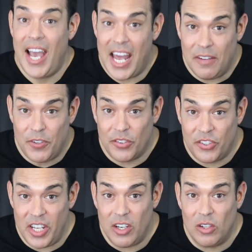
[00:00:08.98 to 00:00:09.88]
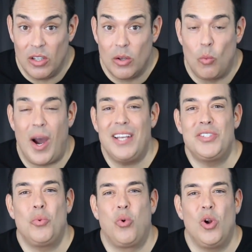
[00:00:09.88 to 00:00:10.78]
And if you're single, why does
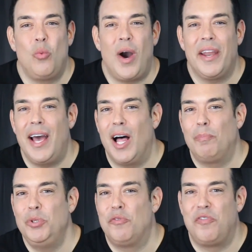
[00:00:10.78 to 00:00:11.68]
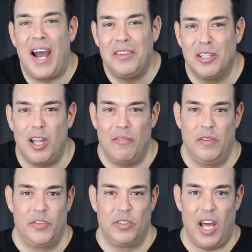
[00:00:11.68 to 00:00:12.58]
the world want to help you find the love
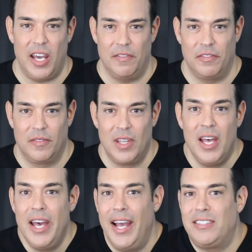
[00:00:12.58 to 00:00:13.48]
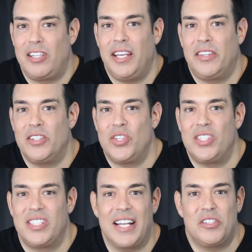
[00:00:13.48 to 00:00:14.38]
of your life? It's like there's
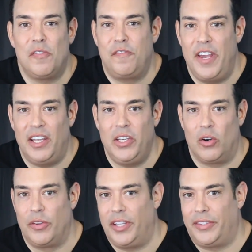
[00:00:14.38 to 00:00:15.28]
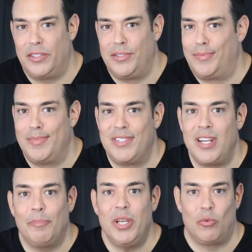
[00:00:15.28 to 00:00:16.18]
this sense of failure or that there's
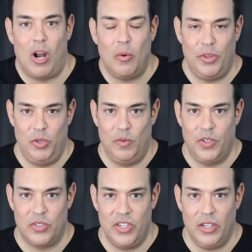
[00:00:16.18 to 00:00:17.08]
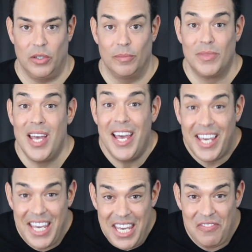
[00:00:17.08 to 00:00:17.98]
something wrong with you if you're single,
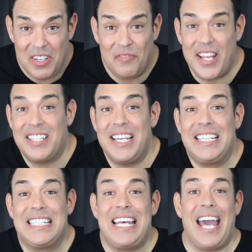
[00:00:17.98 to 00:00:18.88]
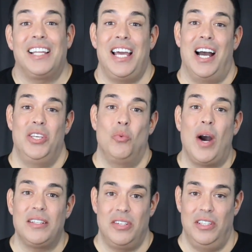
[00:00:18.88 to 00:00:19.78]
even if that's exactly how you
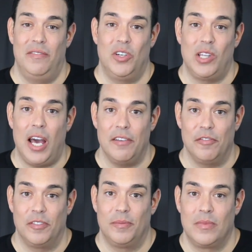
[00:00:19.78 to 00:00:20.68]
want to live your life.